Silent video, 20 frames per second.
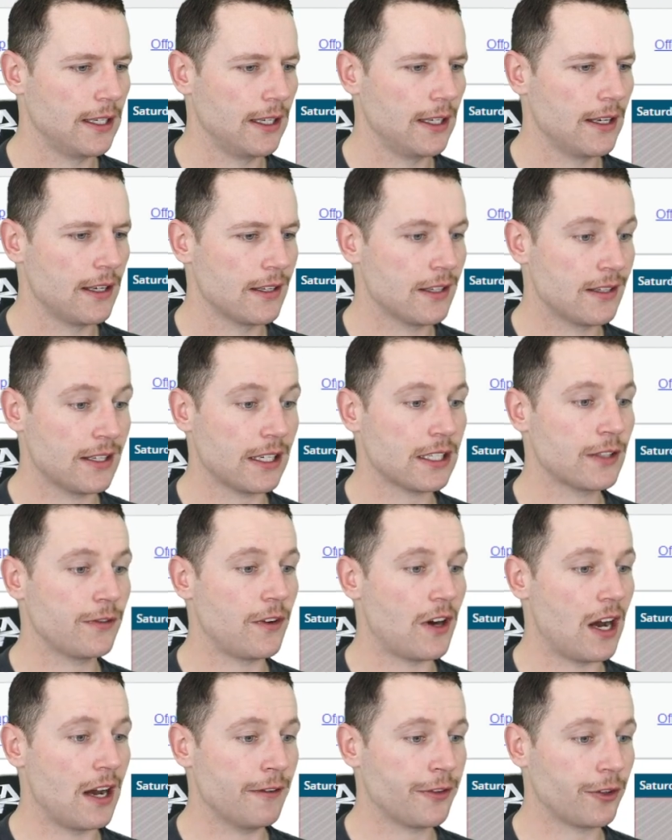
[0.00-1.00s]

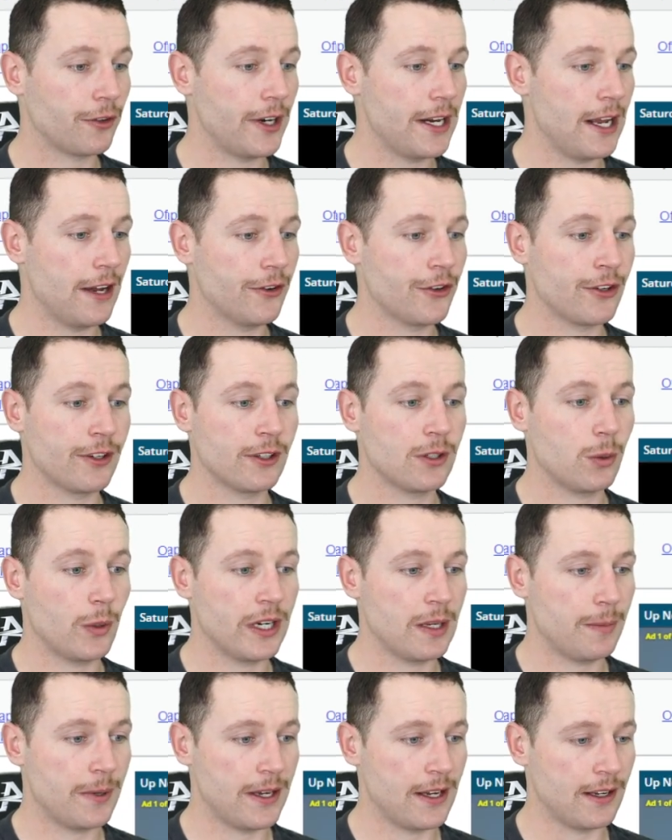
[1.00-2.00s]
6'5",
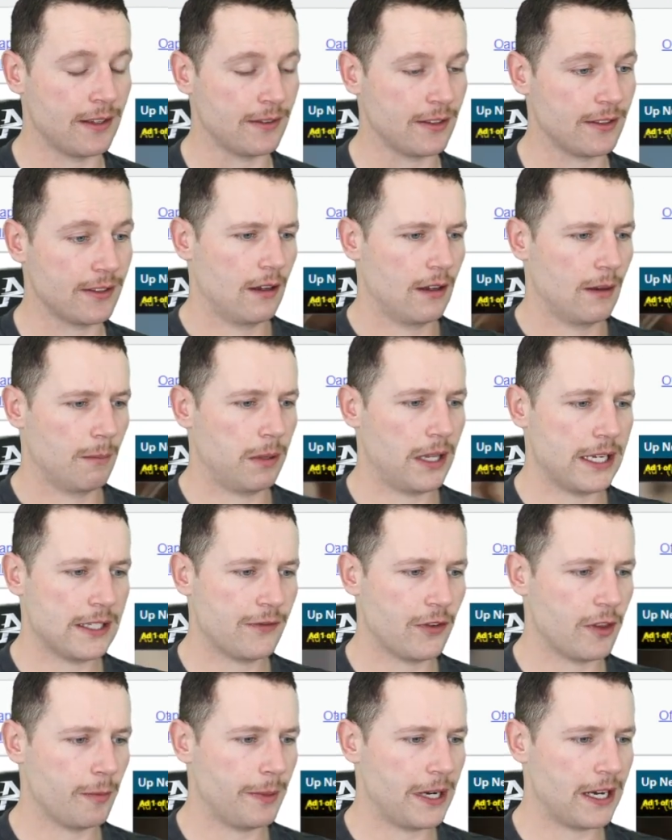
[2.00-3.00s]
320 pounds. Plays
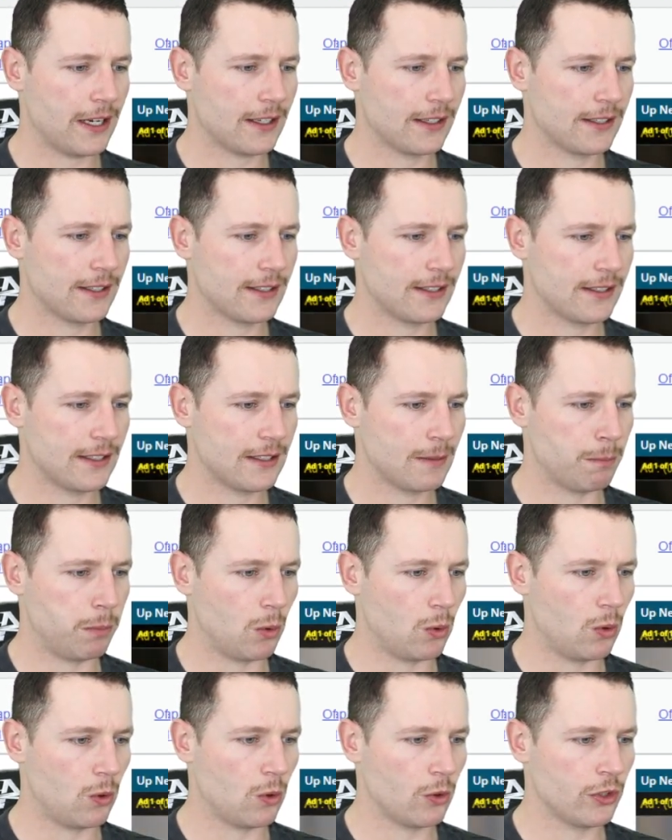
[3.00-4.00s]
for the Bucks.
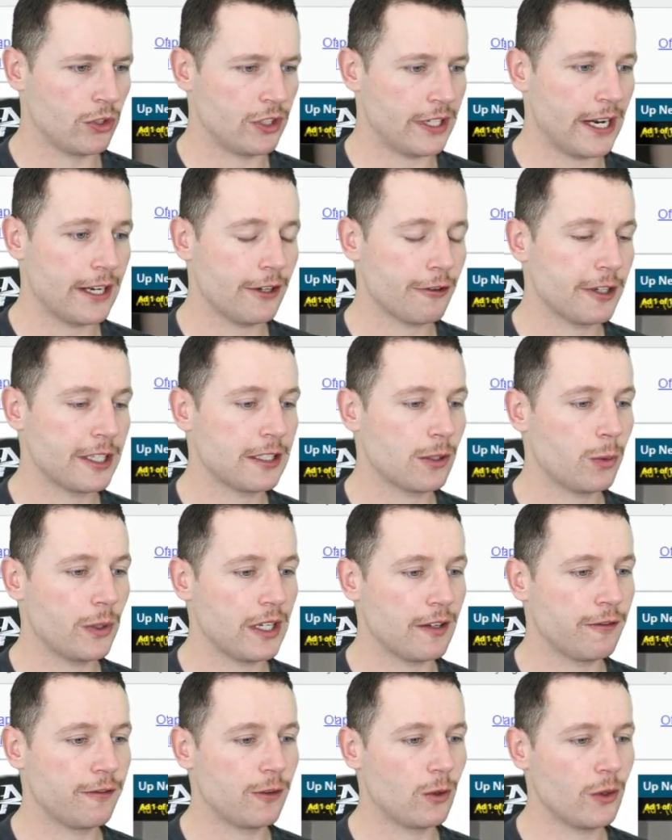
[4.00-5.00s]
Born January
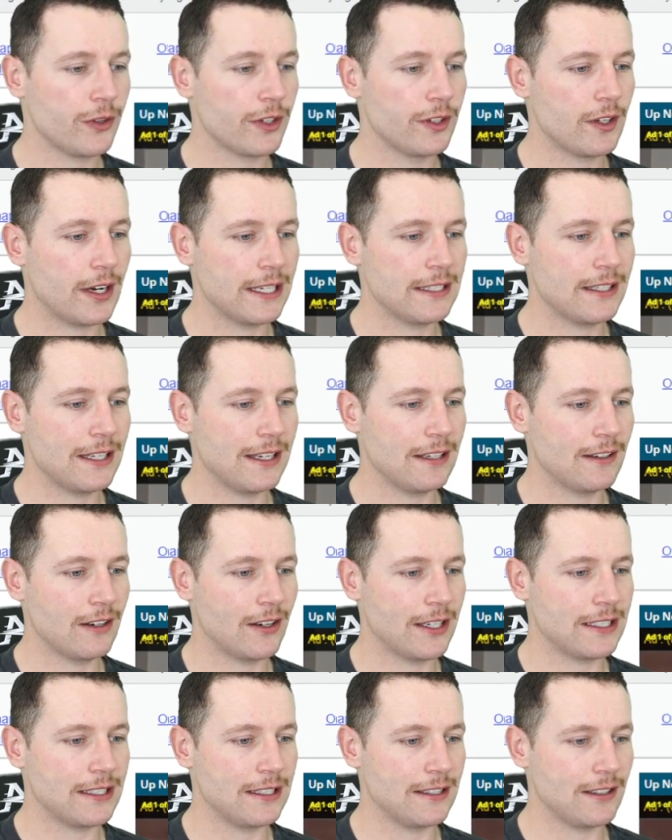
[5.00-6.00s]
24th,
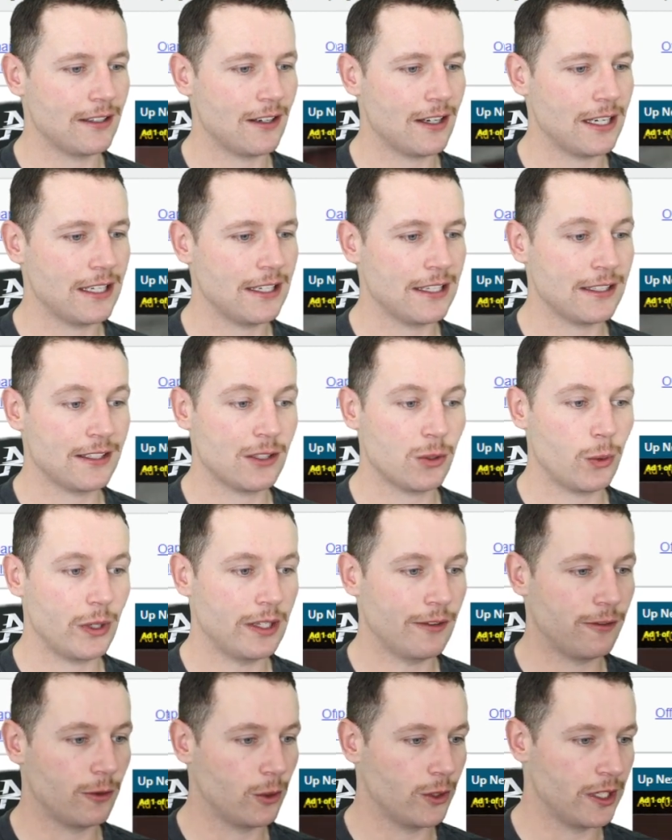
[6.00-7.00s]
1999. He's
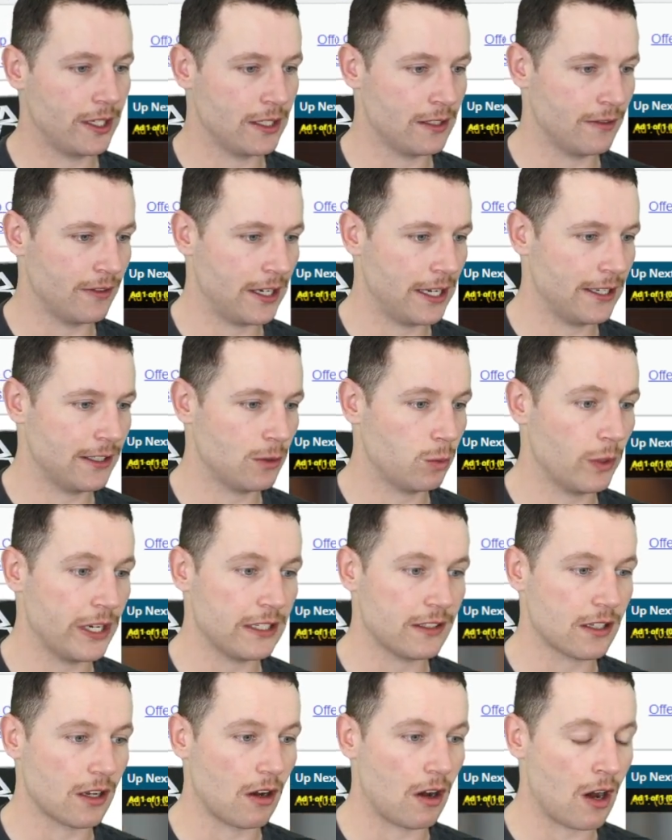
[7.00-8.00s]
24 years of age.
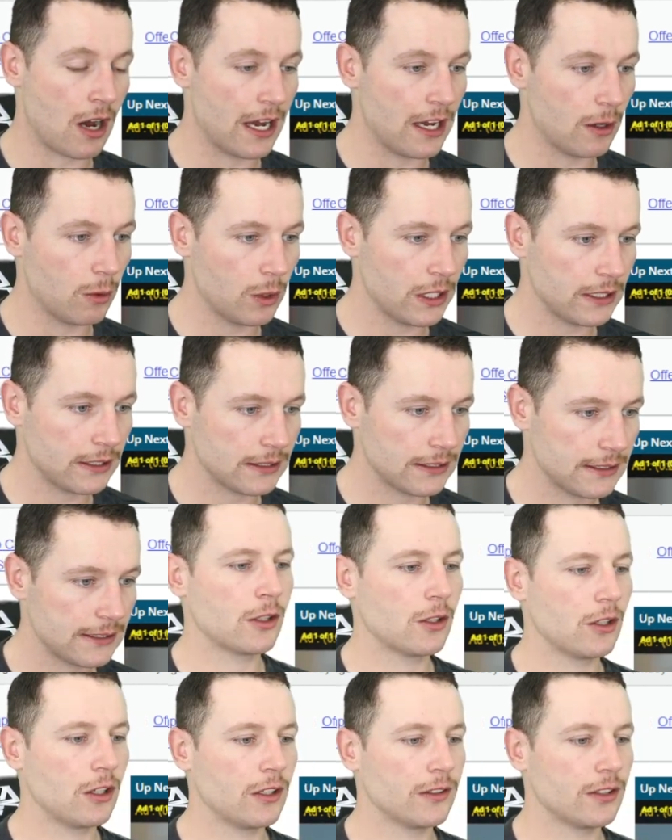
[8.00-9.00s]
Went to Iowa.
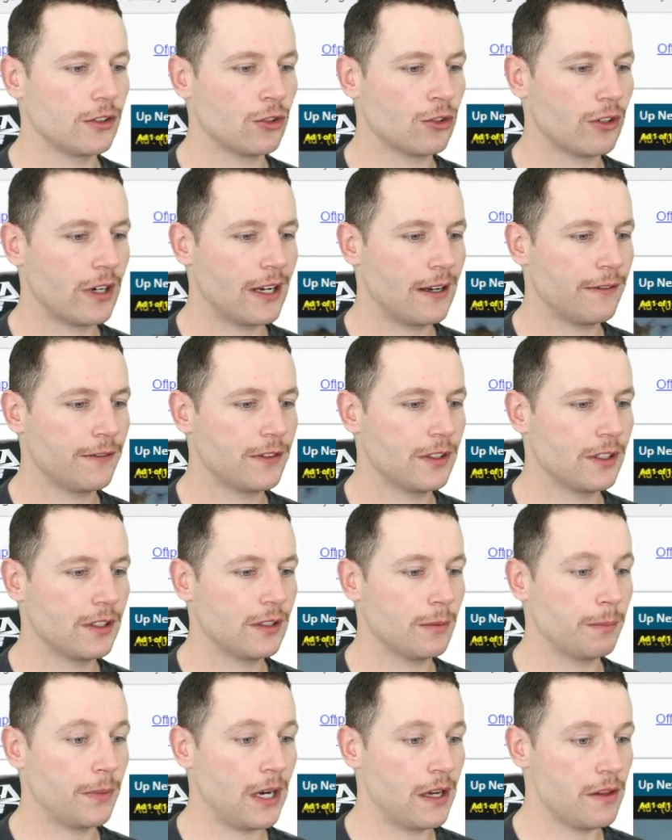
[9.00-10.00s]
Got
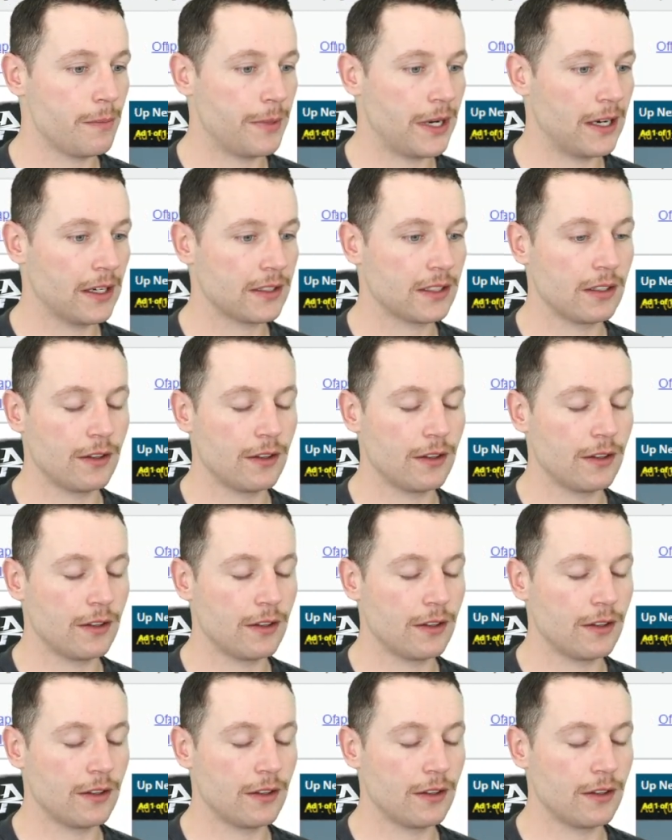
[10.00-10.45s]
drafted by the Bucks in